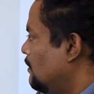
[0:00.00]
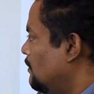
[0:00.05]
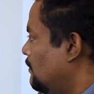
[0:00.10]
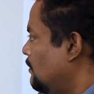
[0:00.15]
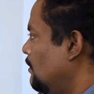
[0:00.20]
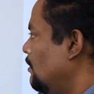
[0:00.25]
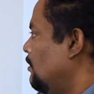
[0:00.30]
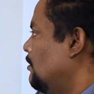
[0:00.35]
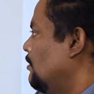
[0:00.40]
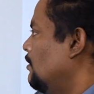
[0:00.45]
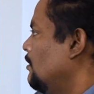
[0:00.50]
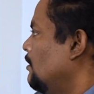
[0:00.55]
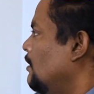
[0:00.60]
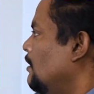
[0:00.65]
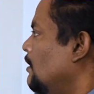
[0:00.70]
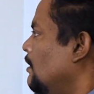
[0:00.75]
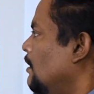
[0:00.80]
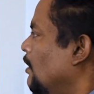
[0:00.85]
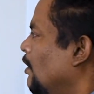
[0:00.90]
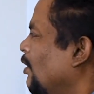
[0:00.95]
So
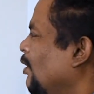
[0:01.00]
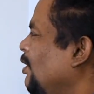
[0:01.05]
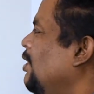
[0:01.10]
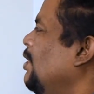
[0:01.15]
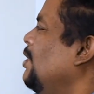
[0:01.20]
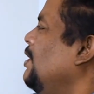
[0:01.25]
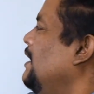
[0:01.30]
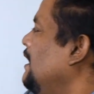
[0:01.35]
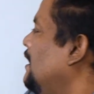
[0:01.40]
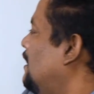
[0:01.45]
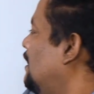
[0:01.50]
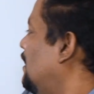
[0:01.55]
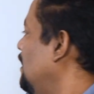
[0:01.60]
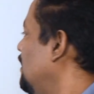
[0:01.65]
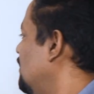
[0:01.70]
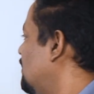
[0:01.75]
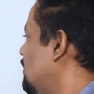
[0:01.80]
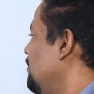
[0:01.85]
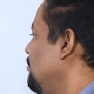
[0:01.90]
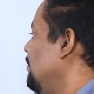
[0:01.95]
although he
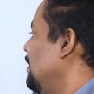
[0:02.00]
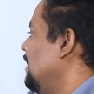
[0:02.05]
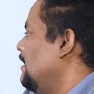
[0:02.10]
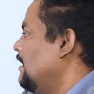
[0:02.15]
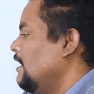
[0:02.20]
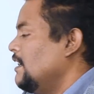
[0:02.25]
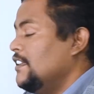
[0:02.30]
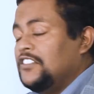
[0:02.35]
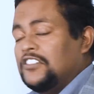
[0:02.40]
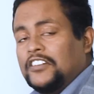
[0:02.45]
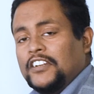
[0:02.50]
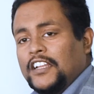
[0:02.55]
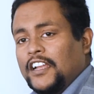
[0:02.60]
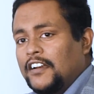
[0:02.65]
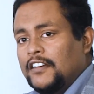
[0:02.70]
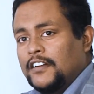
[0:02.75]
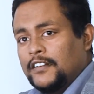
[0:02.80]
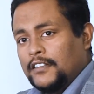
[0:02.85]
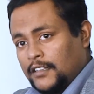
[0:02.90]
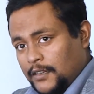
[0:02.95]
thinks he made
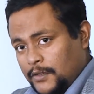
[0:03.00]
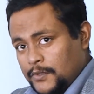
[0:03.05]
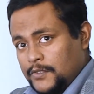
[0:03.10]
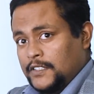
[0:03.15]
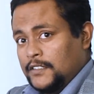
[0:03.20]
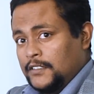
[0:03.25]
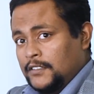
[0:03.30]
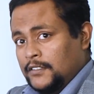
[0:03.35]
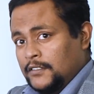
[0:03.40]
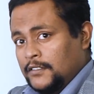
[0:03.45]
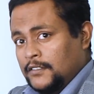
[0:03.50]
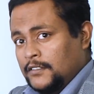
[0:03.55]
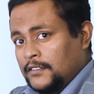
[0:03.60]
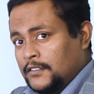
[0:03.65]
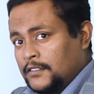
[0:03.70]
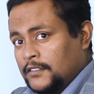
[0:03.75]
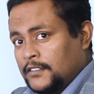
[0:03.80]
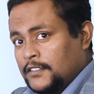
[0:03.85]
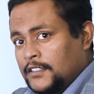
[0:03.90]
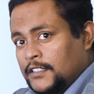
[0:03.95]
300,000,
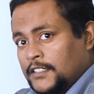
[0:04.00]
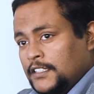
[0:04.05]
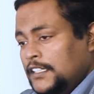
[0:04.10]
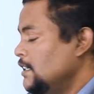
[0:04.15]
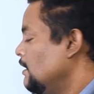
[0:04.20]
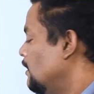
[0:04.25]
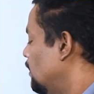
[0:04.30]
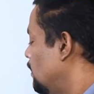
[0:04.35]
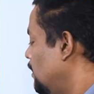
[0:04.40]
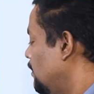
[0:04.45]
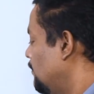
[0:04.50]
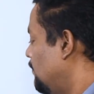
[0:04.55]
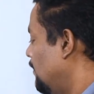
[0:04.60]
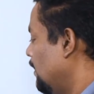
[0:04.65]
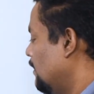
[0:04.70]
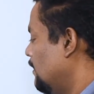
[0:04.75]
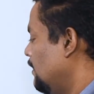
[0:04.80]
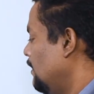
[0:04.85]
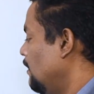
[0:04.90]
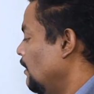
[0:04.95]
in
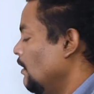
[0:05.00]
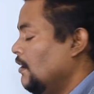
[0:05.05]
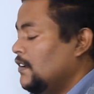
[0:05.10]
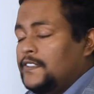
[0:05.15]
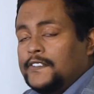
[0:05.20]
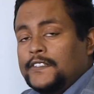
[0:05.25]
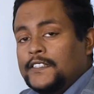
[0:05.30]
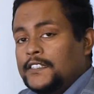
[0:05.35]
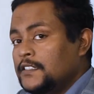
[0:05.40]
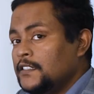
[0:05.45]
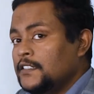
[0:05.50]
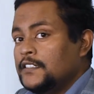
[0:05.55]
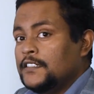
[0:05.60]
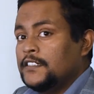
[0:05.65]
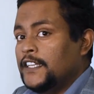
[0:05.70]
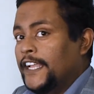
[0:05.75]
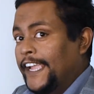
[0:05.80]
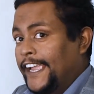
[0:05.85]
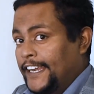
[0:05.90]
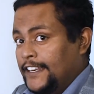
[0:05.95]
fact he lost
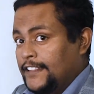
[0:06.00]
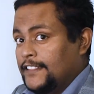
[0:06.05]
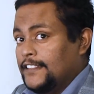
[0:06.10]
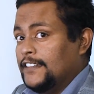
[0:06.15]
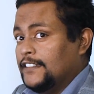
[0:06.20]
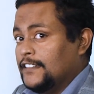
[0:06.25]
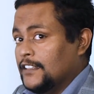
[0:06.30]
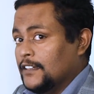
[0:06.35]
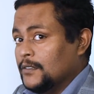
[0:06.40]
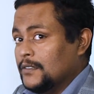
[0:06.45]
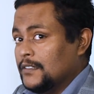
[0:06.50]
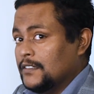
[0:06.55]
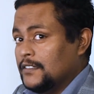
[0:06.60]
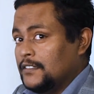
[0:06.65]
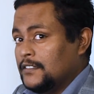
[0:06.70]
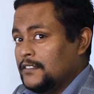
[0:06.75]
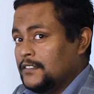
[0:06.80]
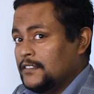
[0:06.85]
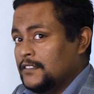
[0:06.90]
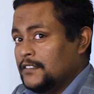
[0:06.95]
83,000.
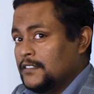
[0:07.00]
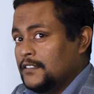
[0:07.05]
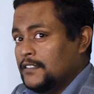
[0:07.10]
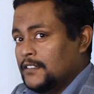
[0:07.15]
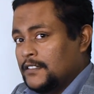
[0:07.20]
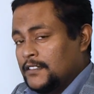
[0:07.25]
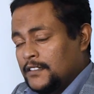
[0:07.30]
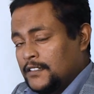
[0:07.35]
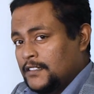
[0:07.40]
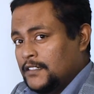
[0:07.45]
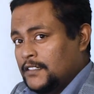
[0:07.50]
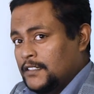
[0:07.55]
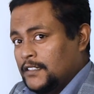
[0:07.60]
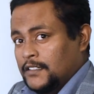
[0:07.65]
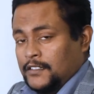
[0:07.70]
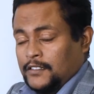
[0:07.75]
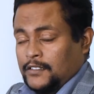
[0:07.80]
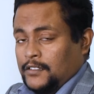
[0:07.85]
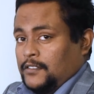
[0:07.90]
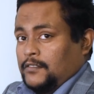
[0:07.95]

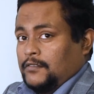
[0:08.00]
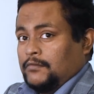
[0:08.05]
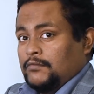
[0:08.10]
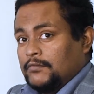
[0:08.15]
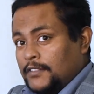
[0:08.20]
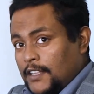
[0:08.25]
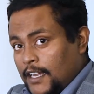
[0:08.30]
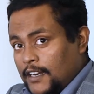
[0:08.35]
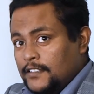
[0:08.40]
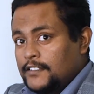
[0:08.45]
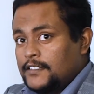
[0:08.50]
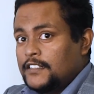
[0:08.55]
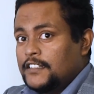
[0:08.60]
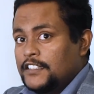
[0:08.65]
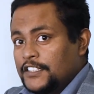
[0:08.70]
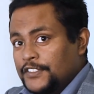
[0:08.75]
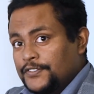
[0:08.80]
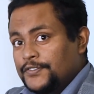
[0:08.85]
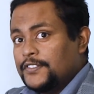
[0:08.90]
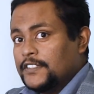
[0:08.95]
So that is the
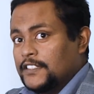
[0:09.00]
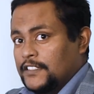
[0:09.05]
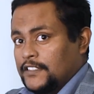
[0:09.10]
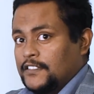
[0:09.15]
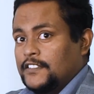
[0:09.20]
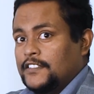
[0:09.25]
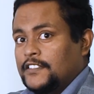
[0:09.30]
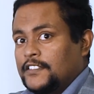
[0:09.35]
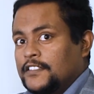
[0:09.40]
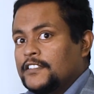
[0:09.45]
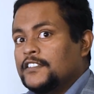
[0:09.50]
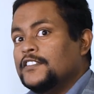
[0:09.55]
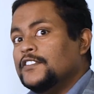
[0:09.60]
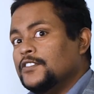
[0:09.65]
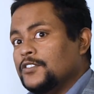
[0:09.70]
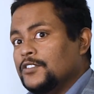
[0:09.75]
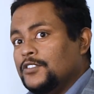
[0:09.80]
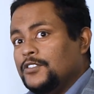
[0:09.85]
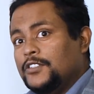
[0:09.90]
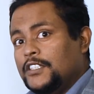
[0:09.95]
difference.
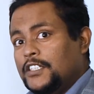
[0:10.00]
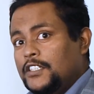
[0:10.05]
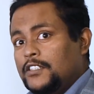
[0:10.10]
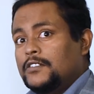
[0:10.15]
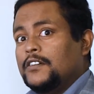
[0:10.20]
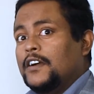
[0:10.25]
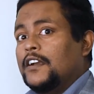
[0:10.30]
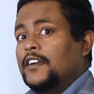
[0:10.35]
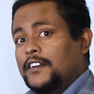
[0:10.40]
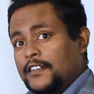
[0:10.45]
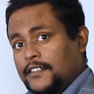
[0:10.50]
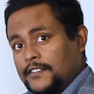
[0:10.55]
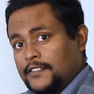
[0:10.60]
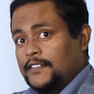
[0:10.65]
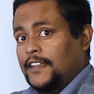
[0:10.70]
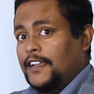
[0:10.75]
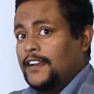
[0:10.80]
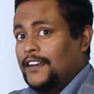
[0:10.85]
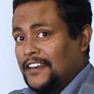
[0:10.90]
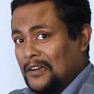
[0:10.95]
So you need to
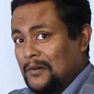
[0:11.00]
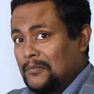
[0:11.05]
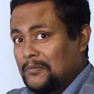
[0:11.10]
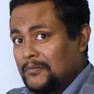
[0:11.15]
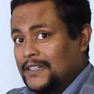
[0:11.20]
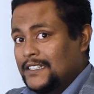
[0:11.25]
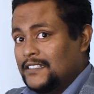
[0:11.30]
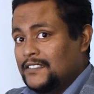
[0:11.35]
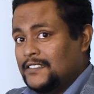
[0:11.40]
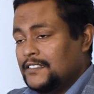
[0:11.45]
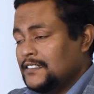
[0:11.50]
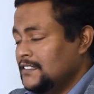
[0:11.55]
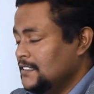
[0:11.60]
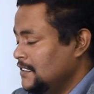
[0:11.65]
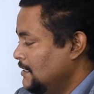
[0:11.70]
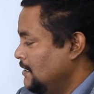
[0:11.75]
understand numbers